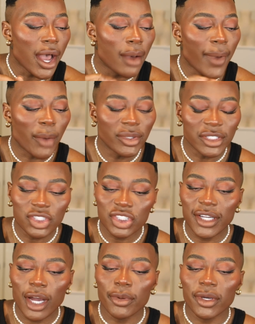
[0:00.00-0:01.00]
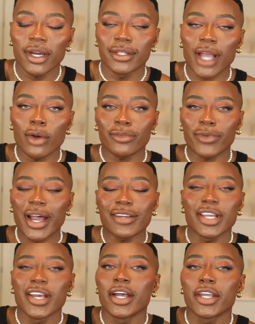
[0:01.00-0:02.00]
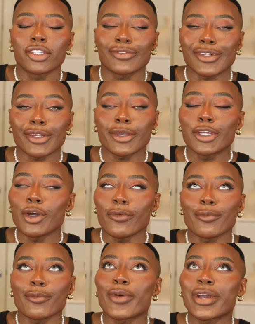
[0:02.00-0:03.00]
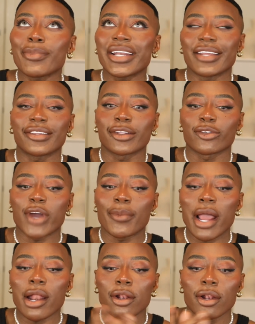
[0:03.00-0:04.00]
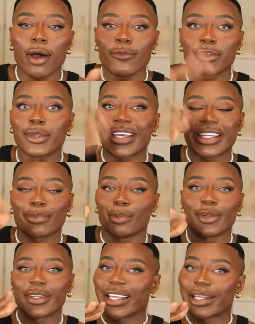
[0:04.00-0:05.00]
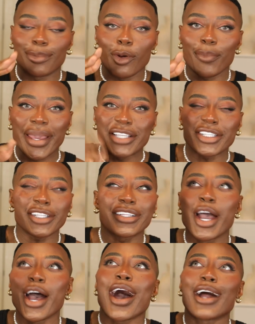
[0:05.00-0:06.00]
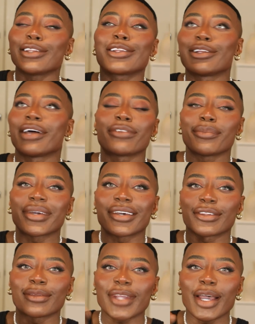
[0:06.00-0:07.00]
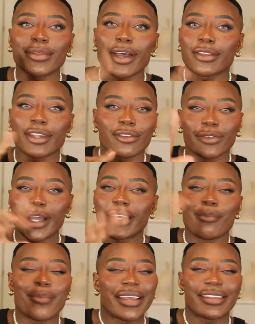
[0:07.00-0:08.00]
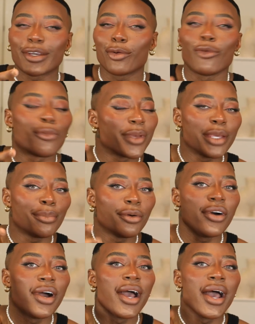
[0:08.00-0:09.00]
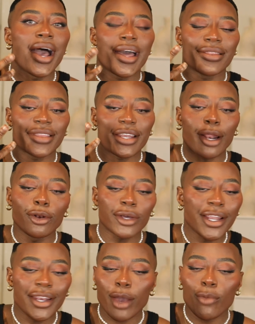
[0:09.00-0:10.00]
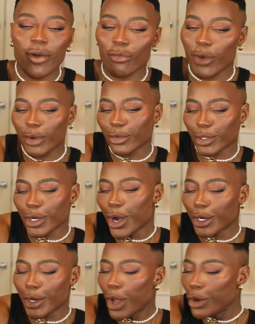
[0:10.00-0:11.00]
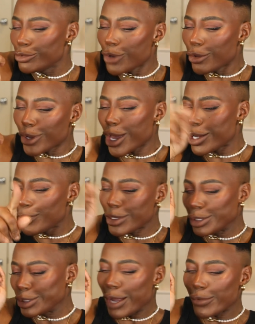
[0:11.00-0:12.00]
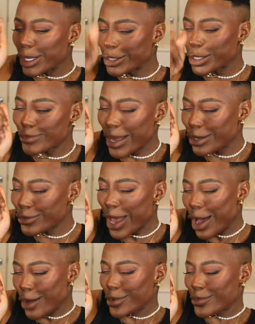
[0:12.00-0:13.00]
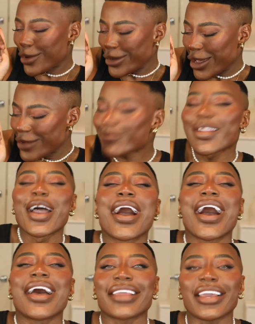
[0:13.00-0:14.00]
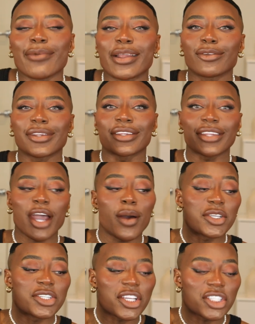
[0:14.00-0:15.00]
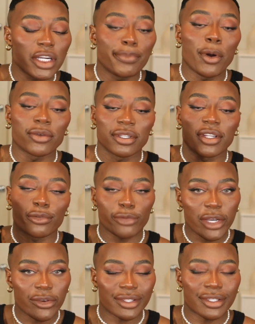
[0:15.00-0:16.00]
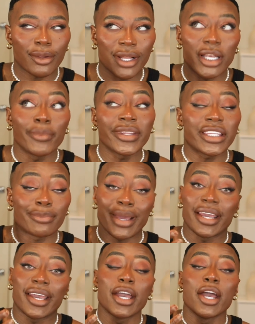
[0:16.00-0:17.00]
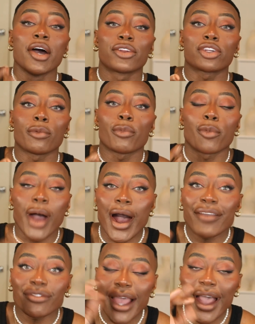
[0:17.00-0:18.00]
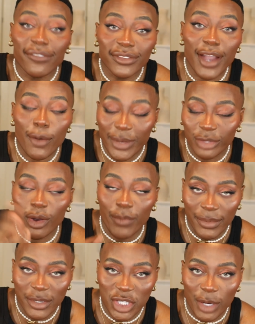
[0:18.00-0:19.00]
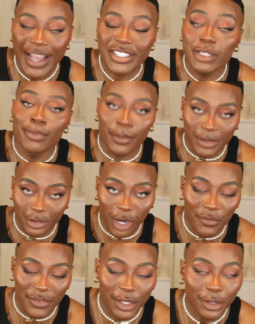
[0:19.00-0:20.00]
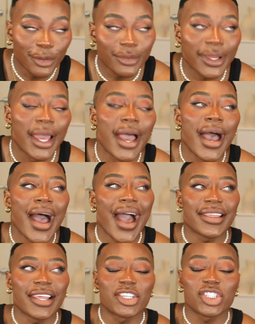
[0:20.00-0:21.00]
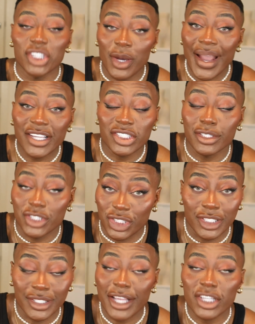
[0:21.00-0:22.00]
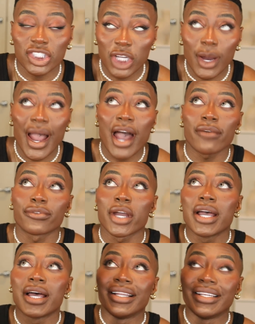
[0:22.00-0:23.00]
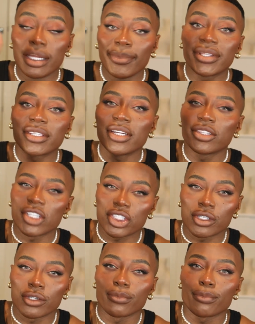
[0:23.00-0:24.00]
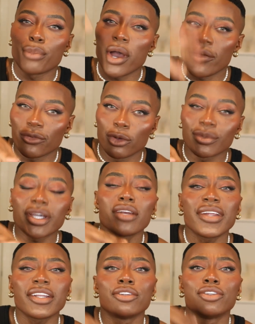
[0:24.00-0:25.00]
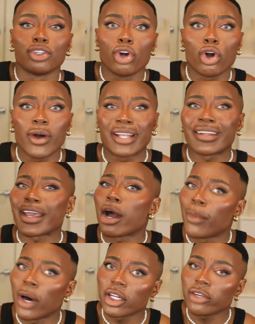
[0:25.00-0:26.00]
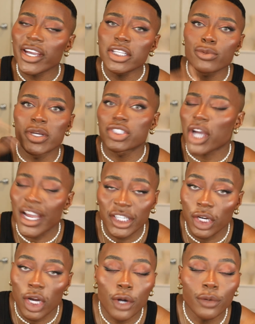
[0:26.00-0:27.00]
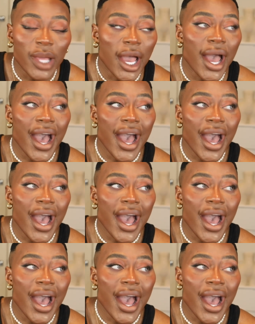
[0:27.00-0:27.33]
I went to Chanel because you know, when I'm on Instagram, I love to explore the explore page. I just love it because sometimes I'll just find amazing, cool people. And then I look at like what fragrance I got and I'm like, oh, okay, let me save it to my album, okay? And so anyway, there was this girl and she actually posted this fragrance and I was like, let me smell it. So after I went to a baby show, I actually popped into Harvey Nichols, and then Chanel have limited edition perfumes, kind of like the Dior and like Armani range, which I didn't know.